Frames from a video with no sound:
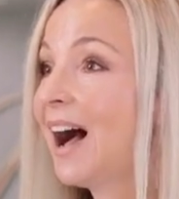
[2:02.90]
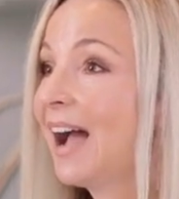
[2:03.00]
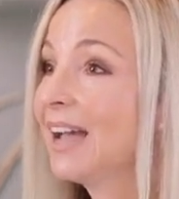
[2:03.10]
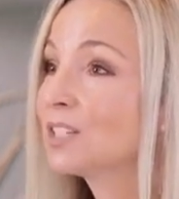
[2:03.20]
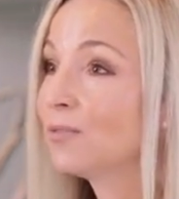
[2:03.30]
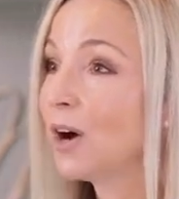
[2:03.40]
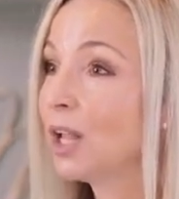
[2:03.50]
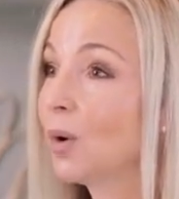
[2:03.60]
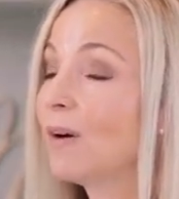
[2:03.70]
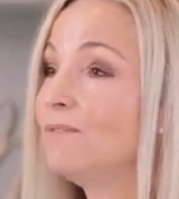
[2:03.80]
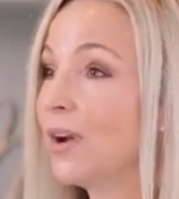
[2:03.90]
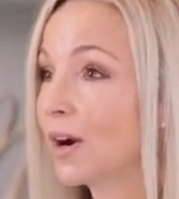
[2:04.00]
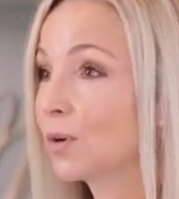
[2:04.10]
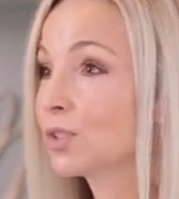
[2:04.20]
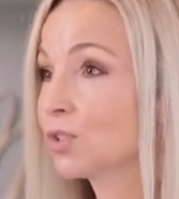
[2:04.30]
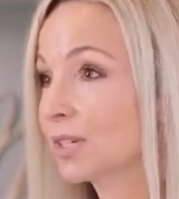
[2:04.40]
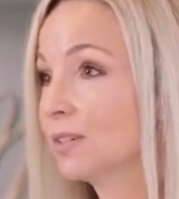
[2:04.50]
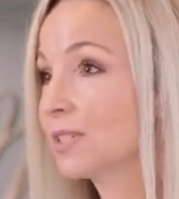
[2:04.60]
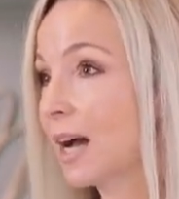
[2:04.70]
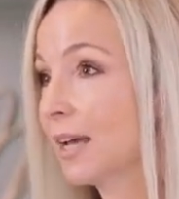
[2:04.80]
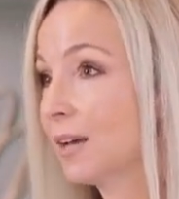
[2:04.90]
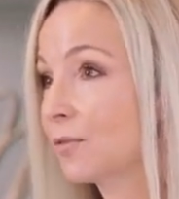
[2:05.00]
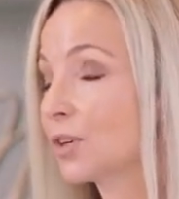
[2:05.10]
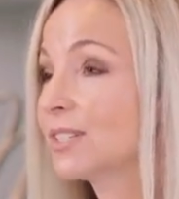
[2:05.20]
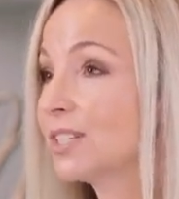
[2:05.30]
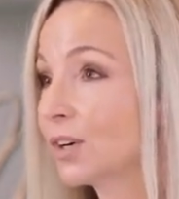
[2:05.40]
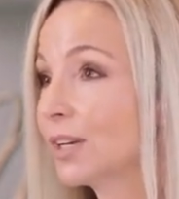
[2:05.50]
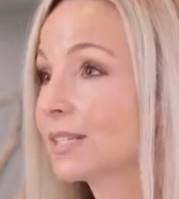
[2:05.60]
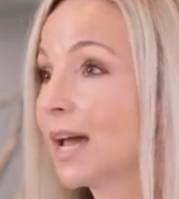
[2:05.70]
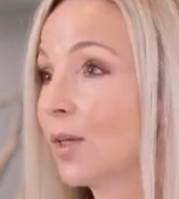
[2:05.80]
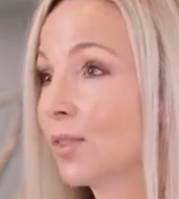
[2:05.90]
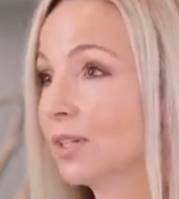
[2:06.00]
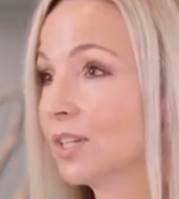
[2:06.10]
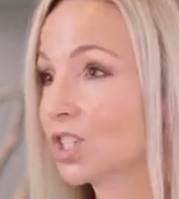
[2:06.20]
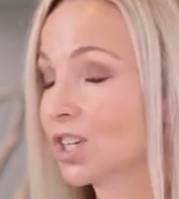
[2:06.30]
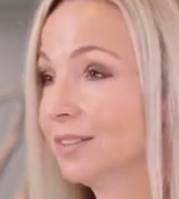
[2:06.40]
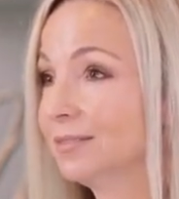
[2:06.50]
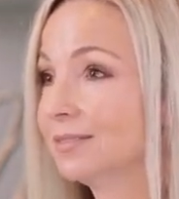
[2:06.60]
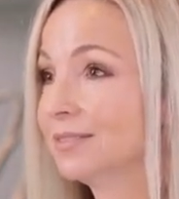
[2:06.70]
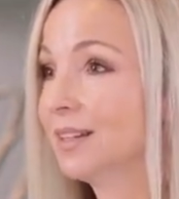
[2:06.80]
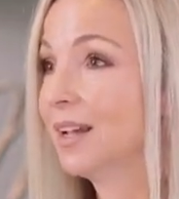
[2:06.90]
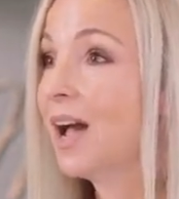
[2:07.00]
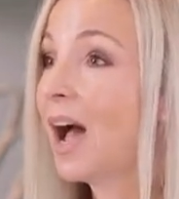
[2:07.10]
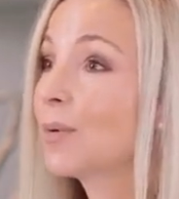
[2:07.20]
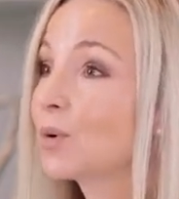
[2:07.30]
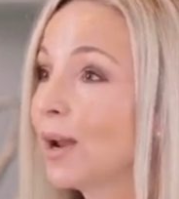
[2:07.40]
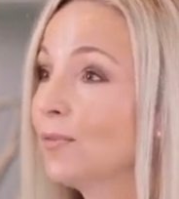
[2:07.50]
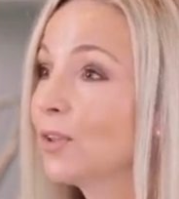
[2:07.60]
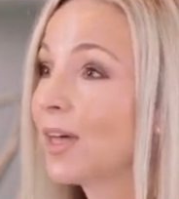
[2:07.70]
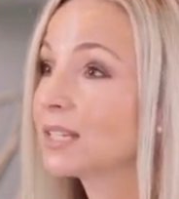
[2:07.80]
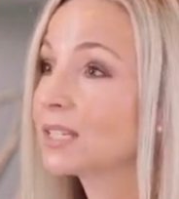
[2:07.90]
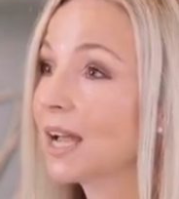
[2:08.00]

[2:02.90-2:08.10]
I had to follow a very restrictive diet for a serious health condition. I'm grateful that